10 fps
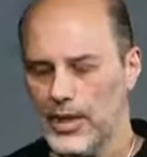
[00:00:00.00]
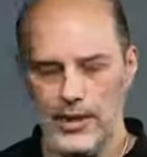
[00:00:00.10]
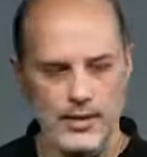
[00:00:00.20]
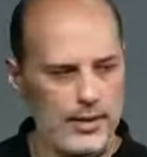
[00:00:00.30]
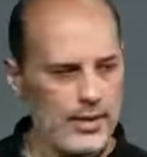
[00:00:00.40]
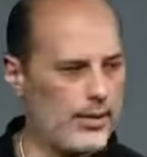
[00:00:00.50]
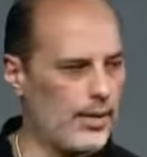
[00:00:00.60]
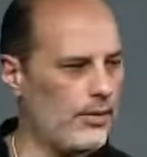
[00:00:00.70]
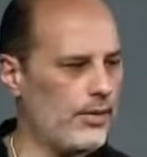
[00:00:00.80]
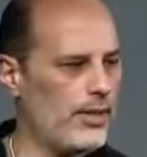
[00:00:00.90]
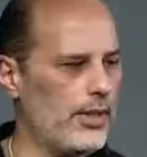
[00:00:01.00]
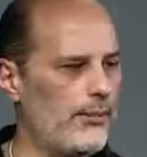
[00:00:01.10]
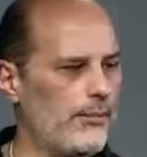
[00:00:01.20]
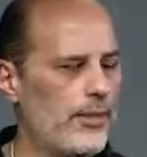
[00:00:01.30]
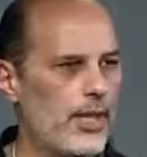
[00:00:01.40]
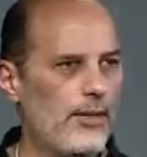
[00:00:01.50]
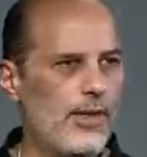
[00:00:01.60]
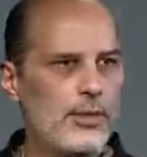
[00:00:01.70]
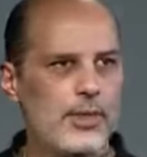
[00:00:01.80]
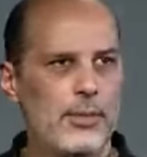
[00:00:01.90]
It's not too easy. And if
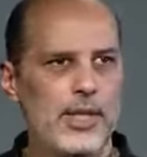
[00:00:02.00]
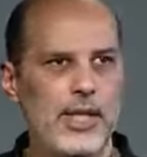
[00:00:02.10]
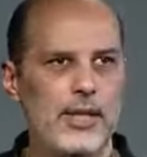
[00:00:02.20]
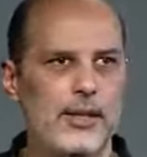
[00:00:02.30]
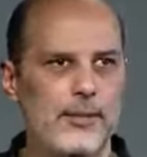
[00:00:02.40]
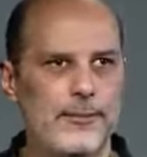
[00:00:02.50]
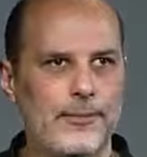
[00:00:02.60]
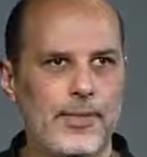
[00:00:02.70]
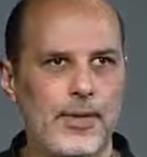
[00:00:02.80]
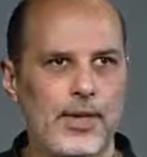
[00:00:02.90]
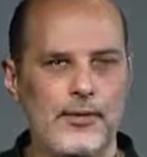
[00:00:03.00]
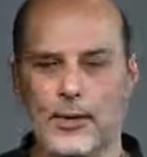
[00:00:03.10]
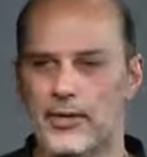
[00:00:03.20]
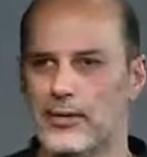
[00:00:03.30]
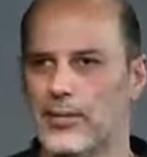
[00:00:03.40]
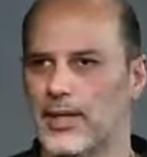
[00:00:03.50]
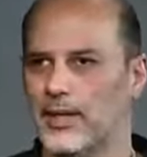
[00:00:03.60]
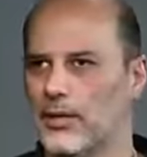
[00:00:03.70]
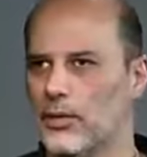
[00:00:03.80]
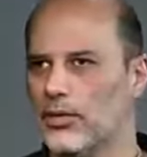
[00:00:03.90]
I was to make
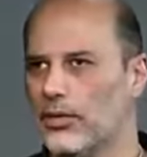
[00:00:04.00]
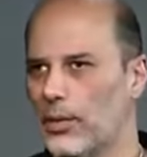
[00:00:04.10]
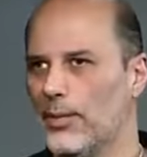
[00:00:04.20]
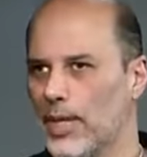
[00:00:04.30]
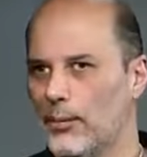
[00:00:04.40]
this into a sermon,